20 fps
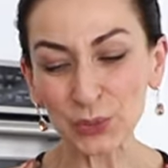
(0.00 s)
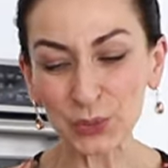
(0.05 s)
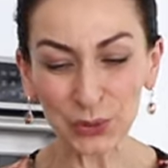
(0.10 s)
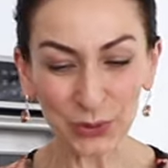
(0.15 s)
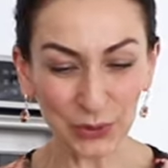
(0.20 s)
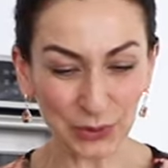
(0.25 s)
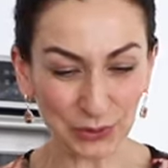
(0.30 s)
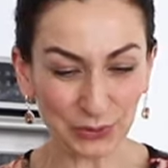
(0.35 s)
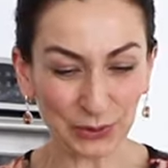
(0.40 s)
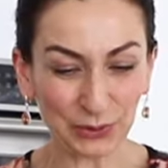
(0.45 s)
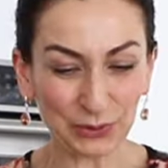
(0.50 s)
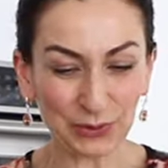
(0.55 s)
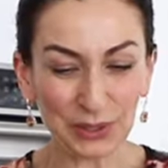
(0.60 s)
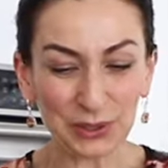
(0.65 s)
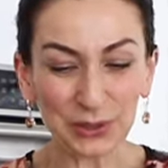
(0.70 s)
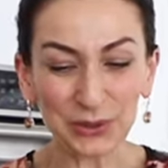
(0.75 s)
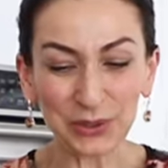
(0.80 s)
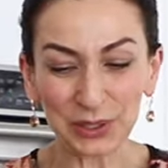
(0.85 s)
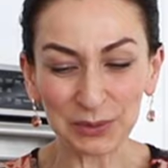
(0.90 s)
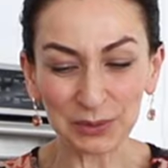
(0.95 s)
beautiful when
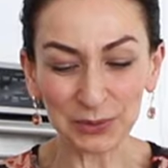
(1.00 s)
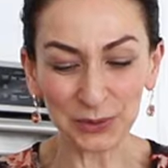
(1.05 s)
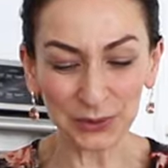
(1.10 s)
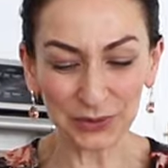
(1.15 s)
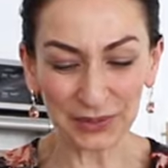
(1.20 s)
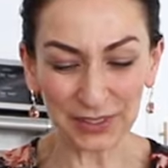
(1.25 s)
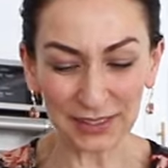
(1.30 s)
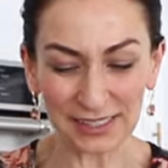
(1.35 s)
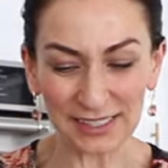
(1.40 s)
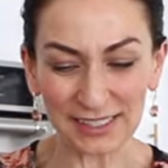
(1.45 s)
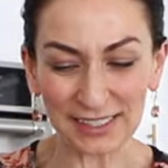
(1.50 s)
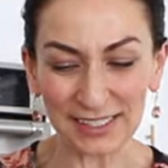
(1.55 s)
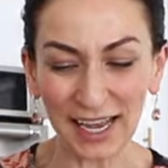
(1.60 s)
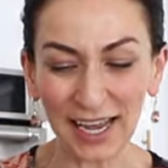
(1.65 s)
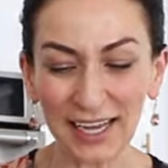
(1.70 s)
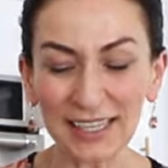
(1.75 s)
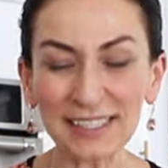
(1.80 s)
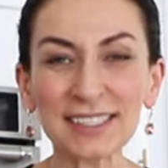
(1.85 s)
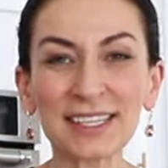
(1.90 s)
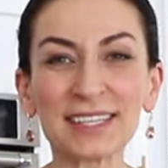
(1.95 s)
you remove the
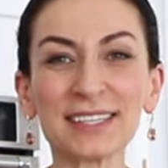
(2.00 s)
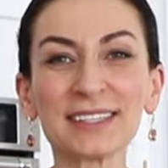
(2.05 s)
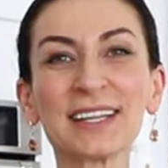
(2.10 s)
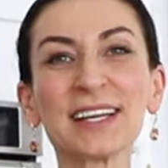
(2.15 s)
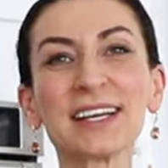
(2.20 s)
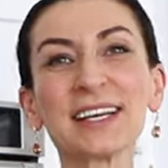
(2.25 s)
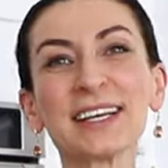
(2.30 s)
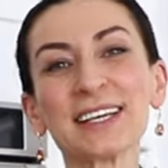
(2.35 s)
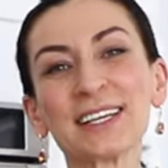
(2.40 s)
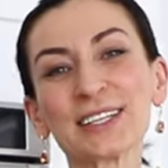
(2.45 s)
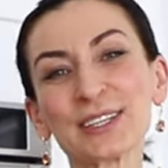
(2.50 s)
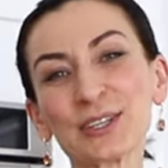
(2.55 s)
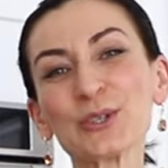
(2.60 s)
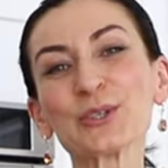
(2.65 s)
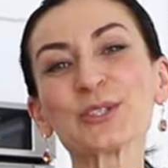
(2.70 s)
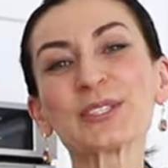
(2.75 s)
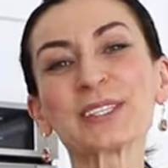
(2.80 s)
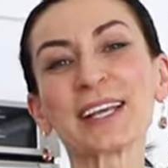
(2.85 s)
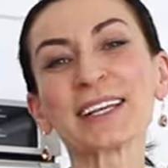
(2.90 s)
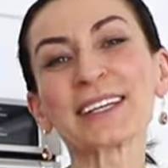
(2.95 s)
sides and it
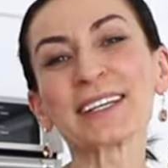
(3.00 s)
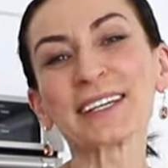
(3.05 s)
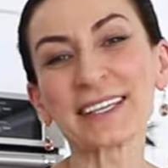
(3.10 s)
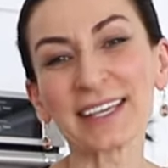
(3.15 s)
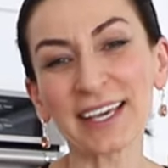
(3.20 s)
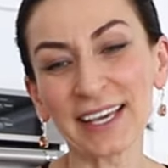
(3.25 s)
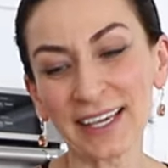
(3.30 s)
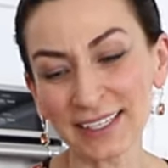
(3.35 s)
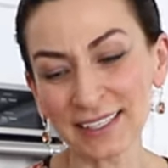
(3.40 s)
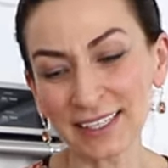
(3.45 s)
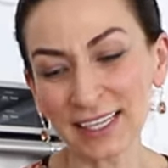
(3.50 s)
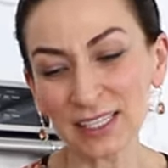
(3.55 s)
looks like a cake.